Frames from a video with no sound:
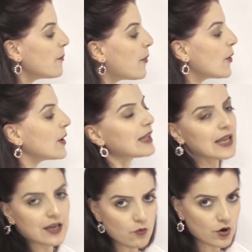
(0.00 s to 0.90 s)

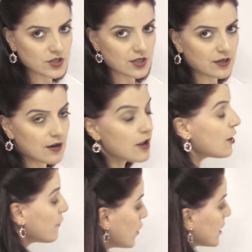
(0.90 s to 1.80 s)
boiling water.
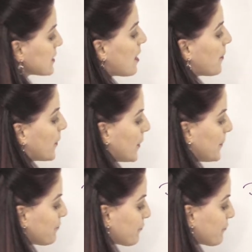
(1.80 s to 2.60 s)
For example,